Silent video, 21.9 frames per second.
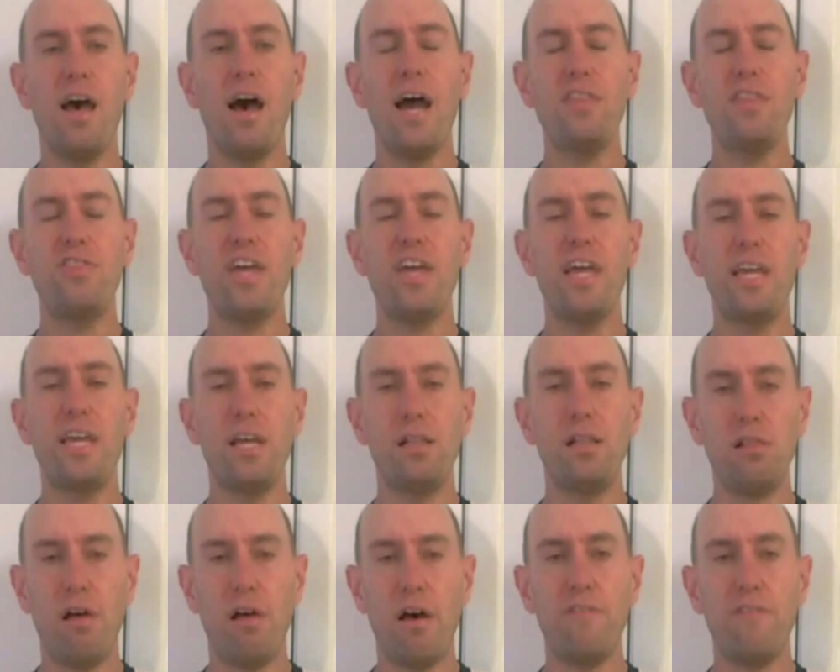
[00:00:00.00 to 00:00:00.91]
I think he
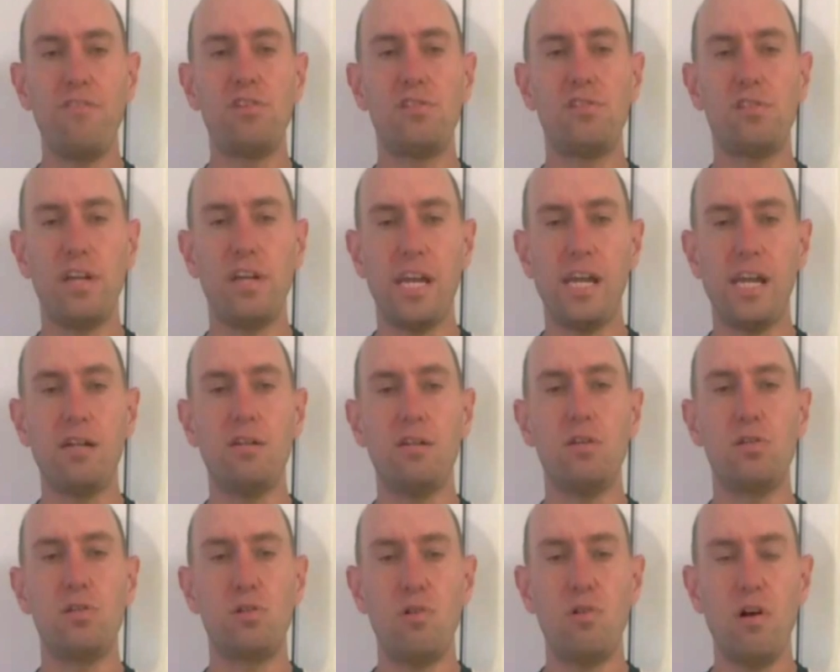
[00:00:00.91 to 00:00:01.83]
loves seeing
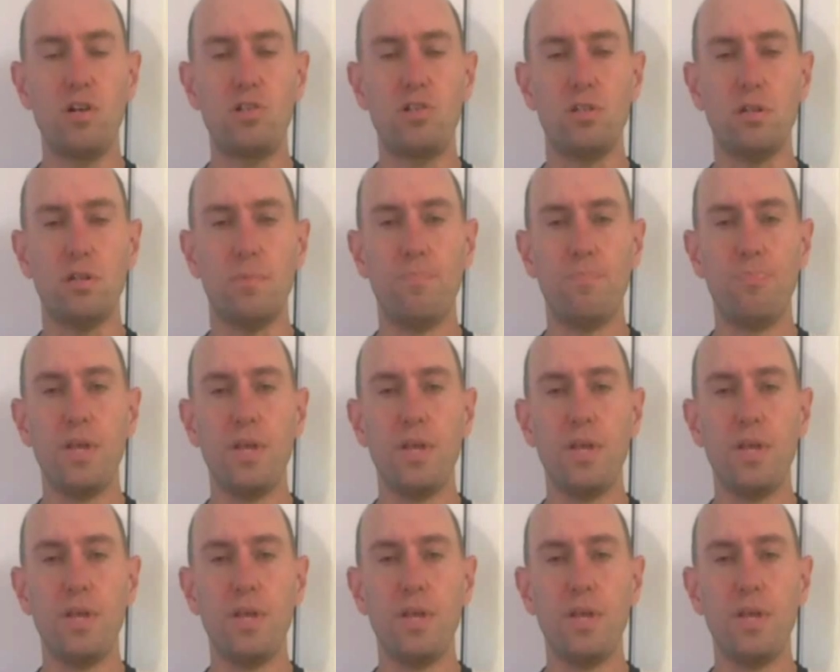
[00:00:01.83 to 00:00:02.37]
destruction.